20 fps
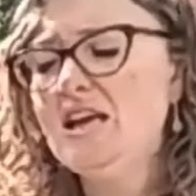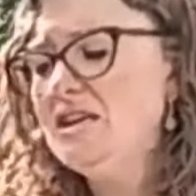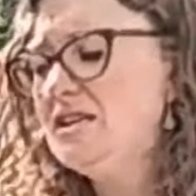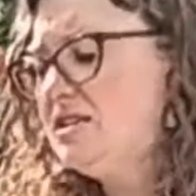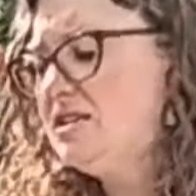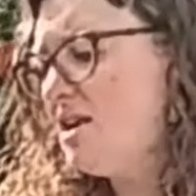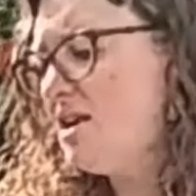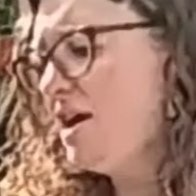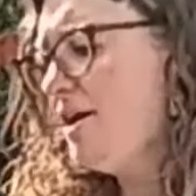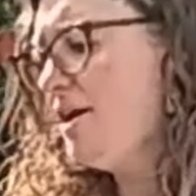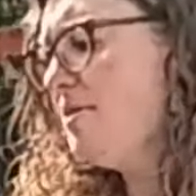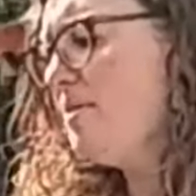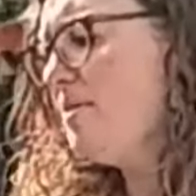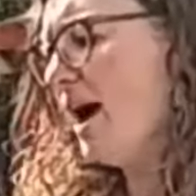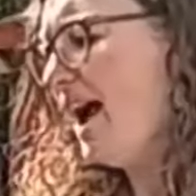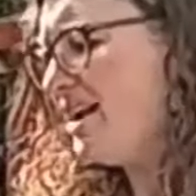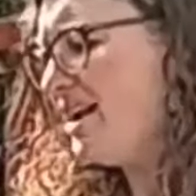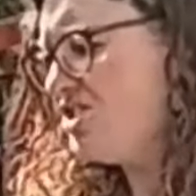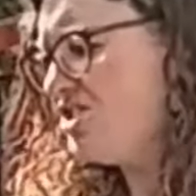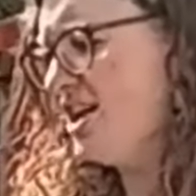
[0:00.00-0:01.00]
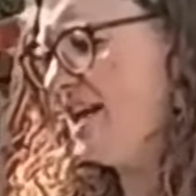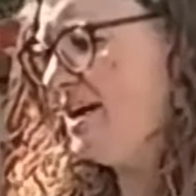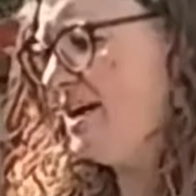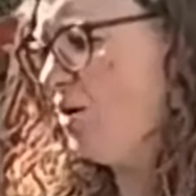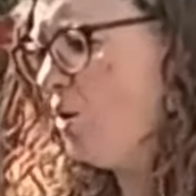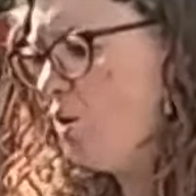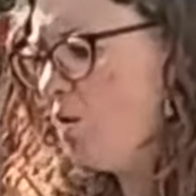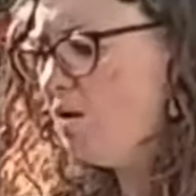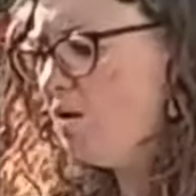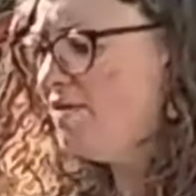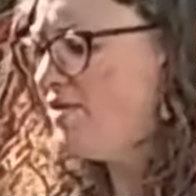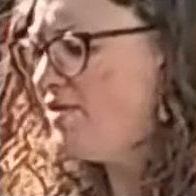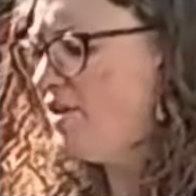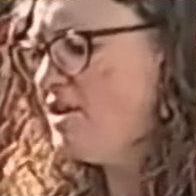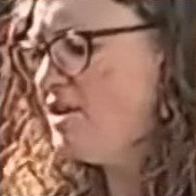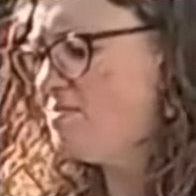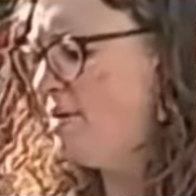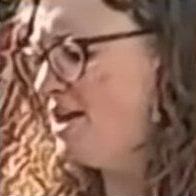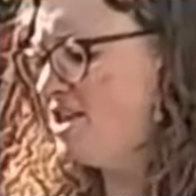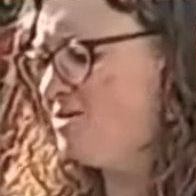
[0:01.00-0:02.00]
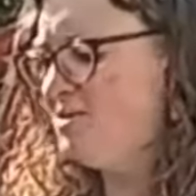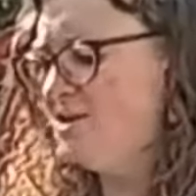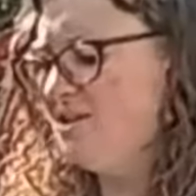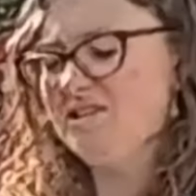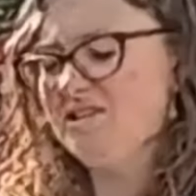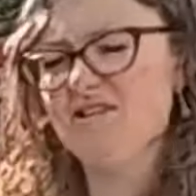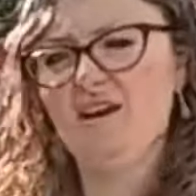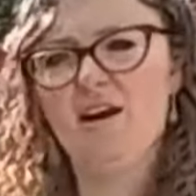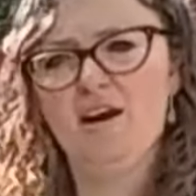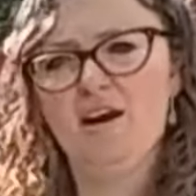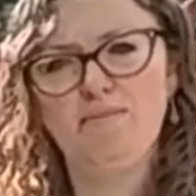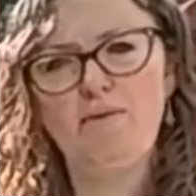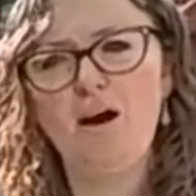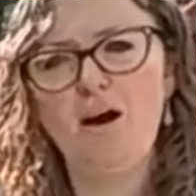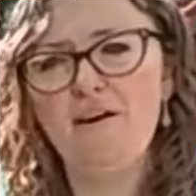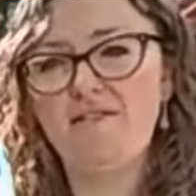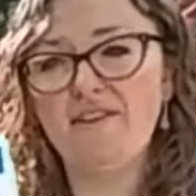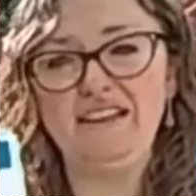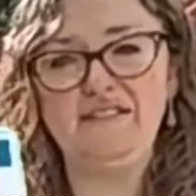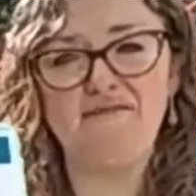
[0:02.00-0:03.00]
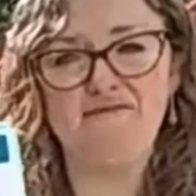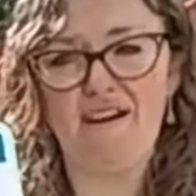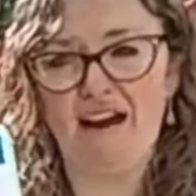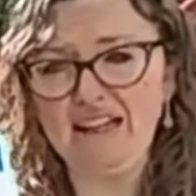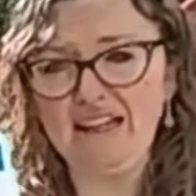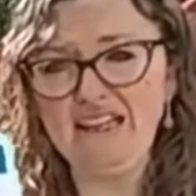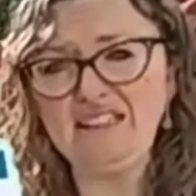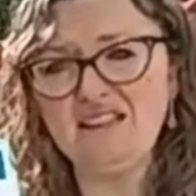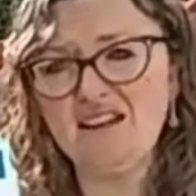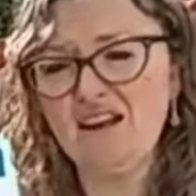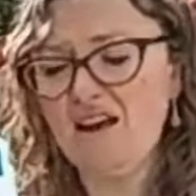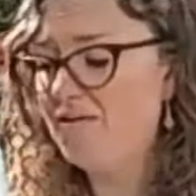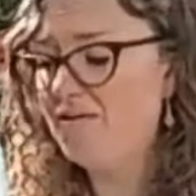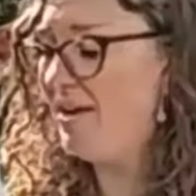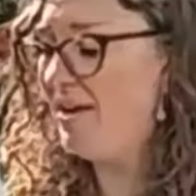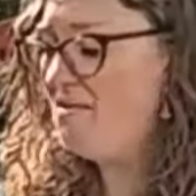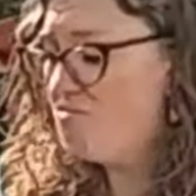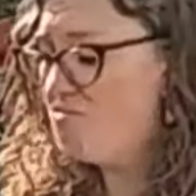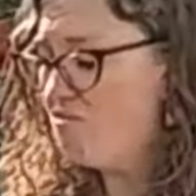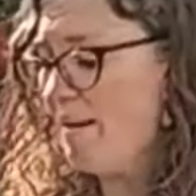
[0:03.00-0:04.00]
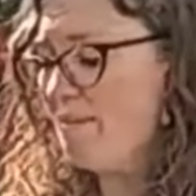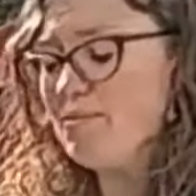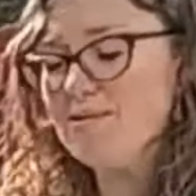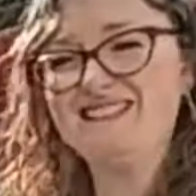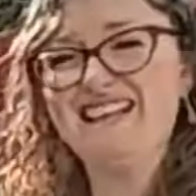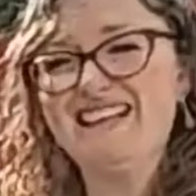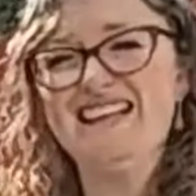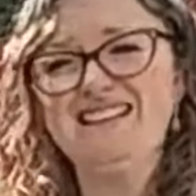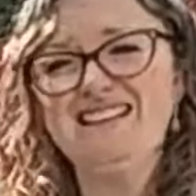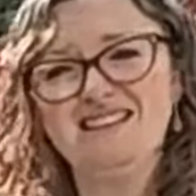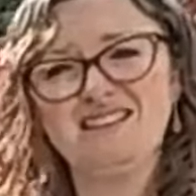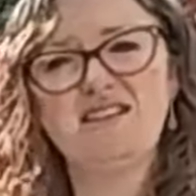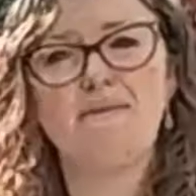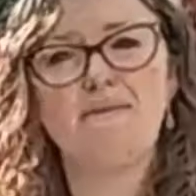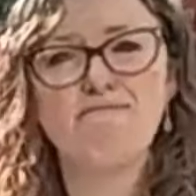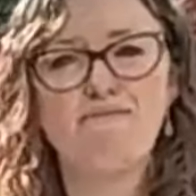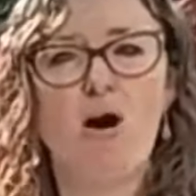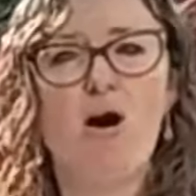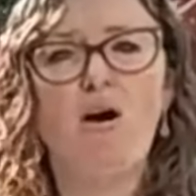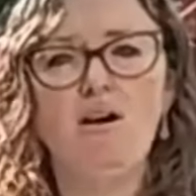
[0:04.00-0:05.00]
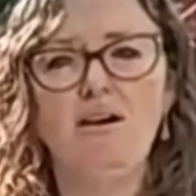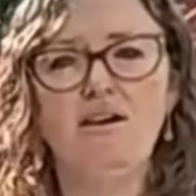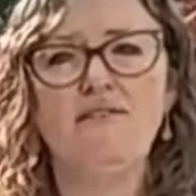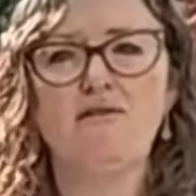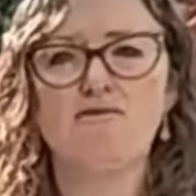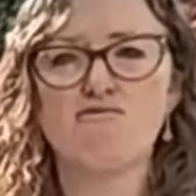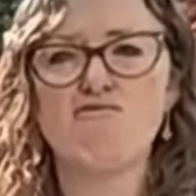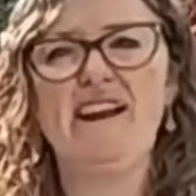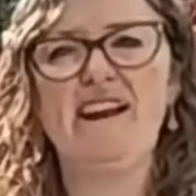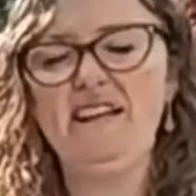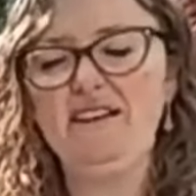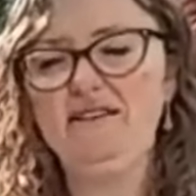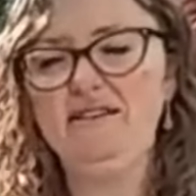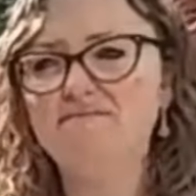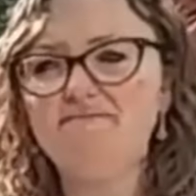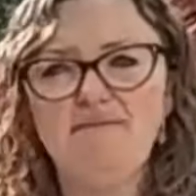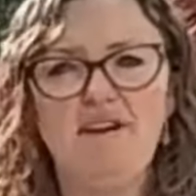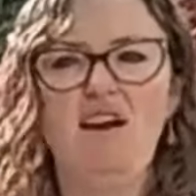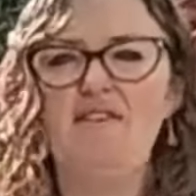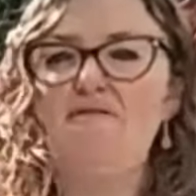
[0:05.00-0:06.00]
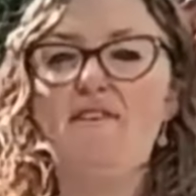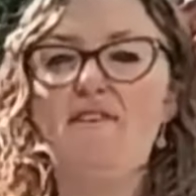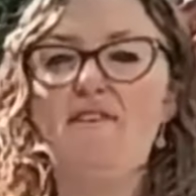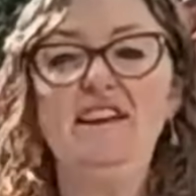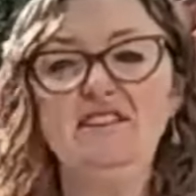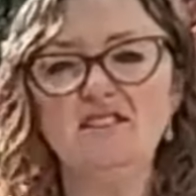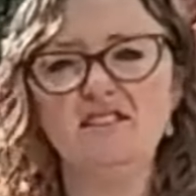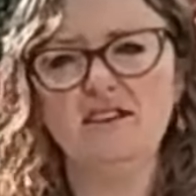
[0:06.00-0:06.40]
So actually, all of those measurements are perfectly valid. They represent some part of a rain event.